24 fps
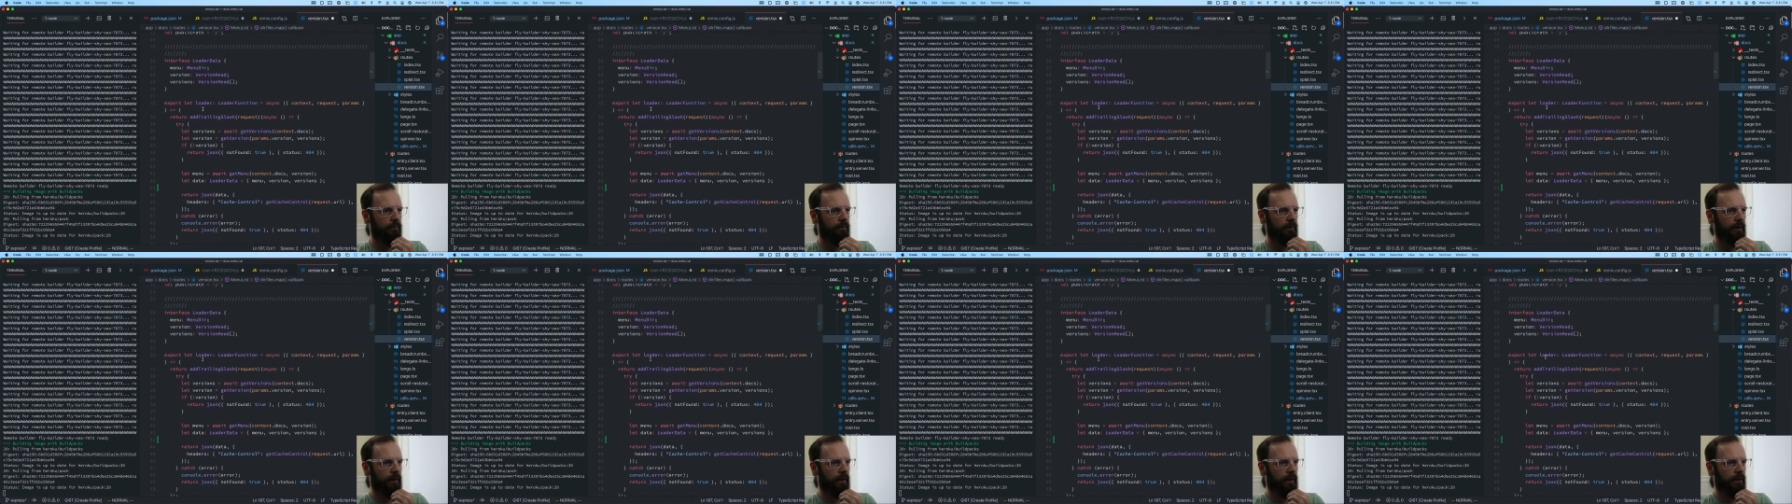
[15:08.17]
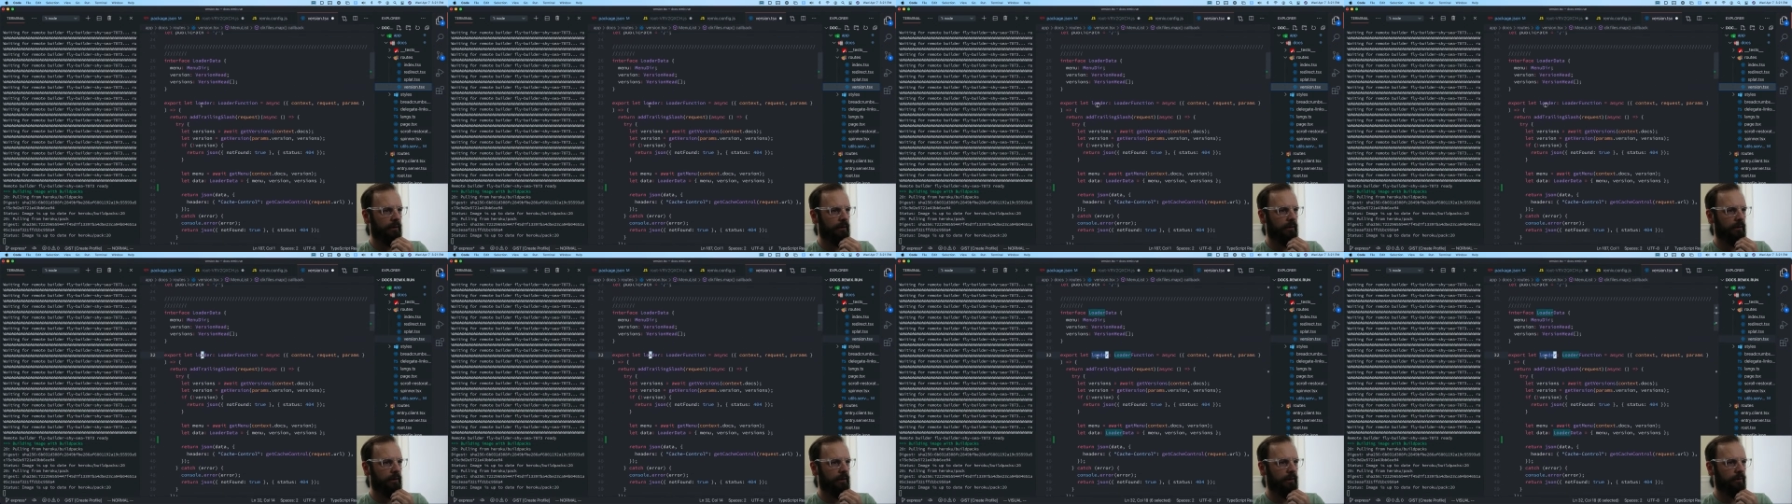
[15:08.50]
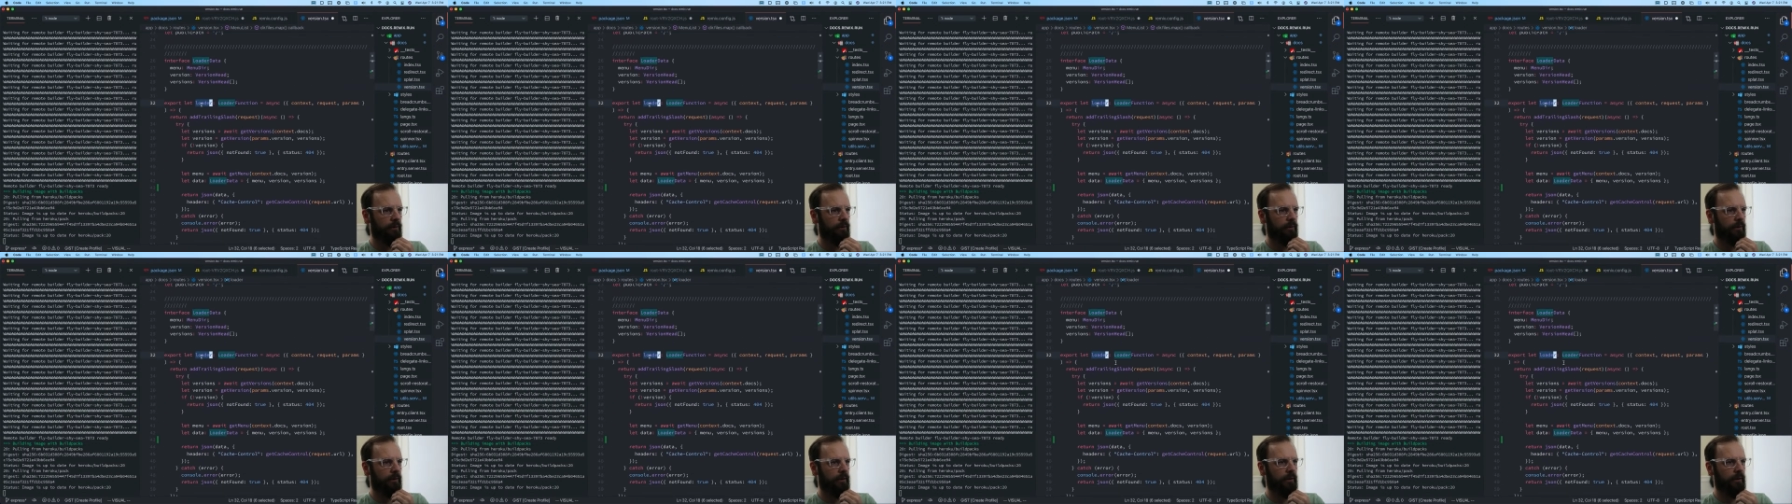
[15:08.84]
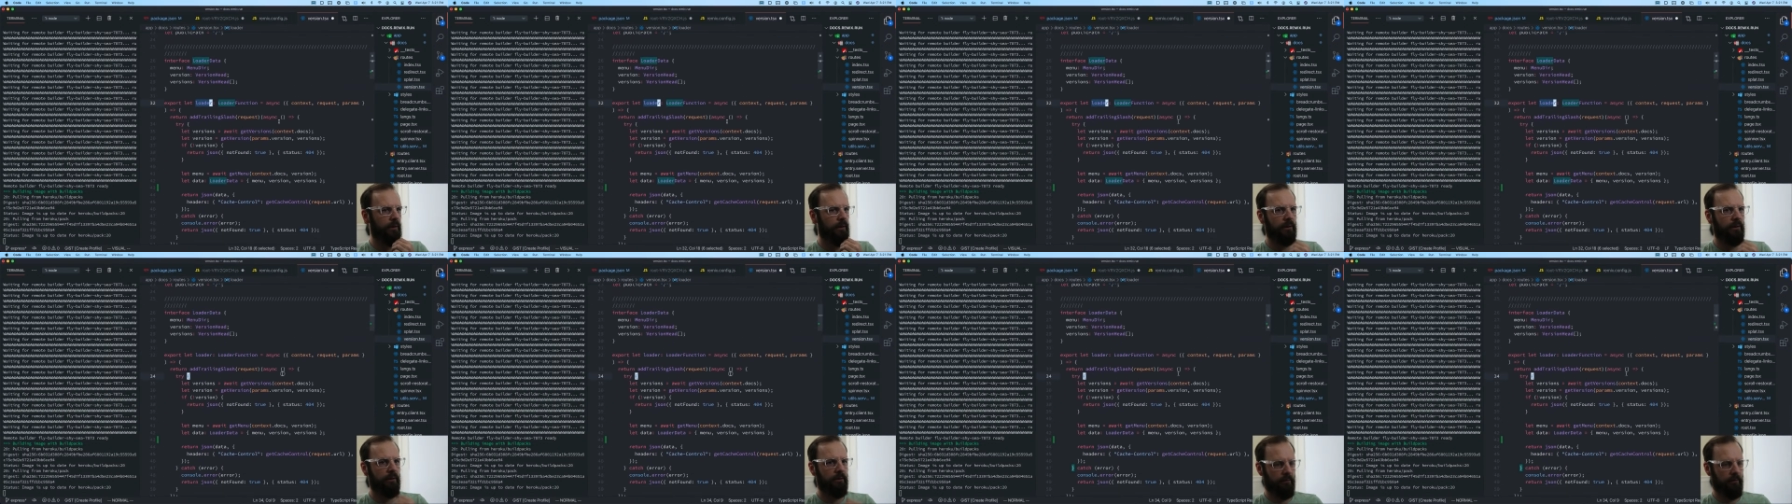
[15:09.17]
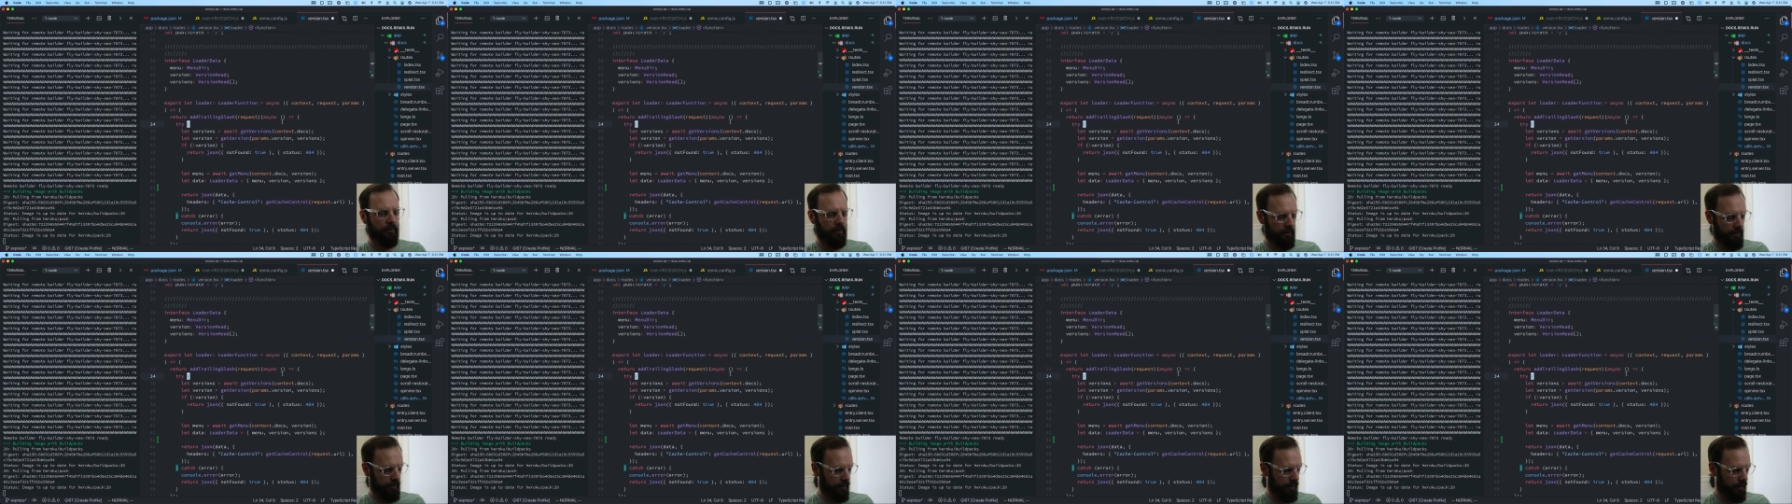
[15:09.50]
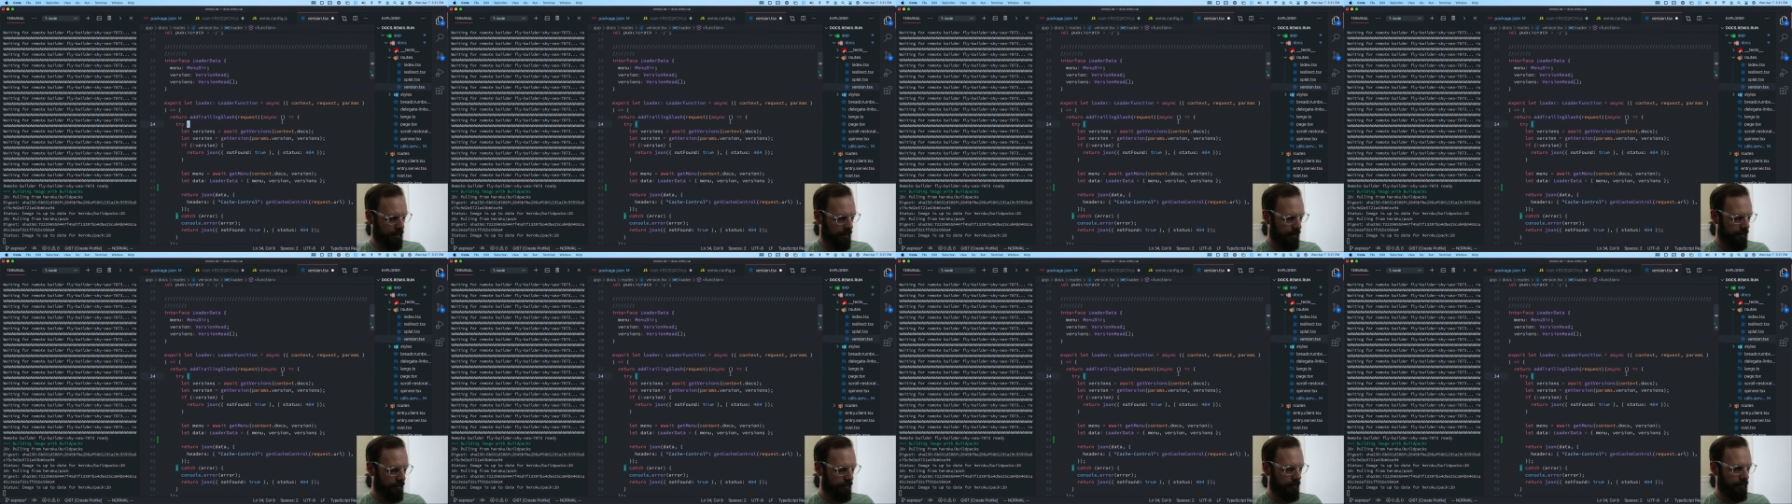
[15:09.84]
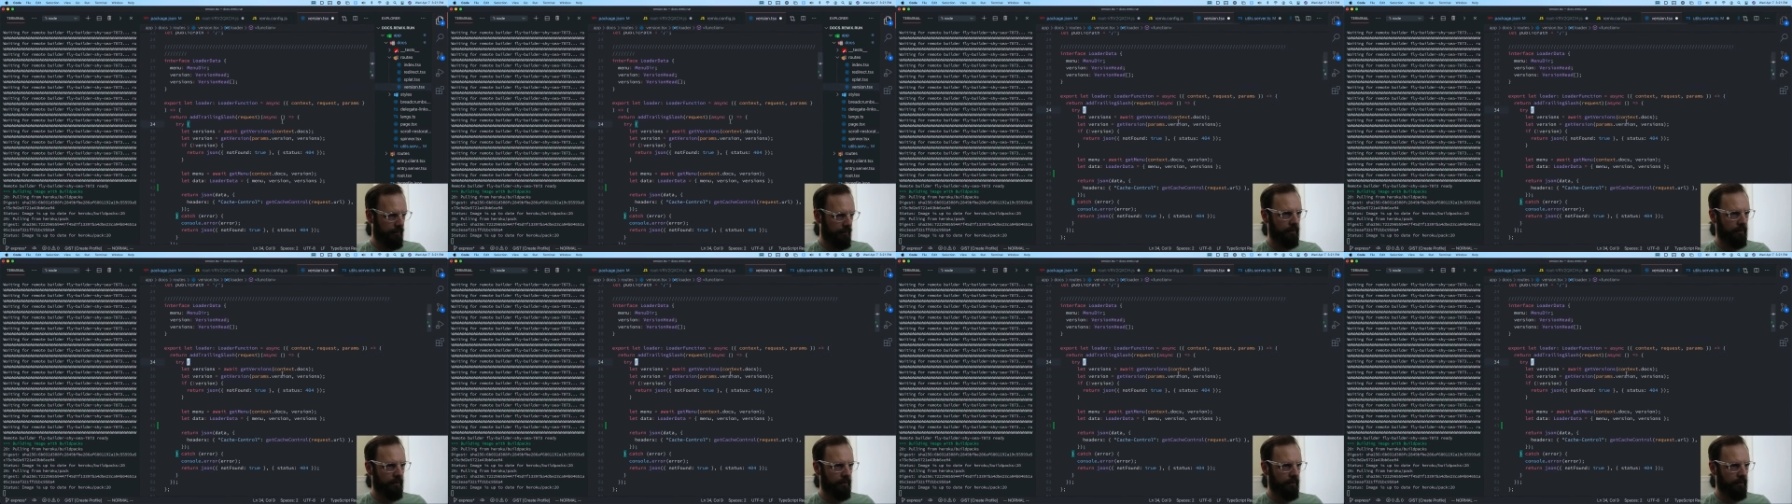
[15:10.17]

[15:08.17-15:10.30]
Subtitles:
got a loader right there.